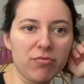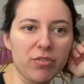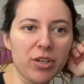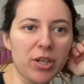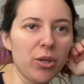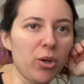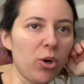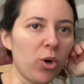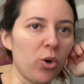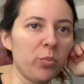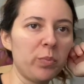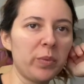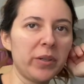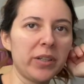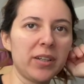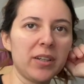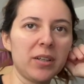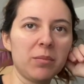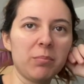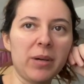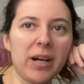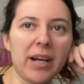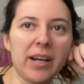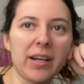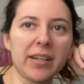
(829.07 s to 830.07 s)

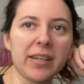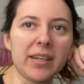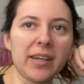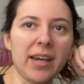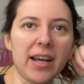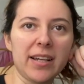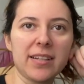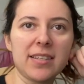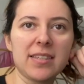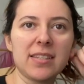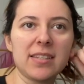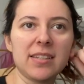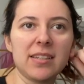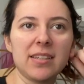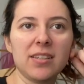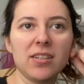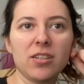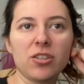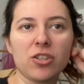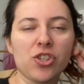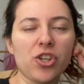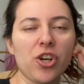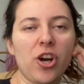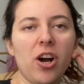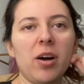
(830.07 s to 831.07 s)
reopening my
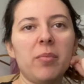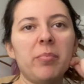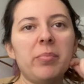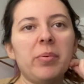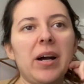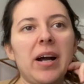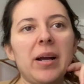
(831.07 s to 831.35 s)
Etsy shop,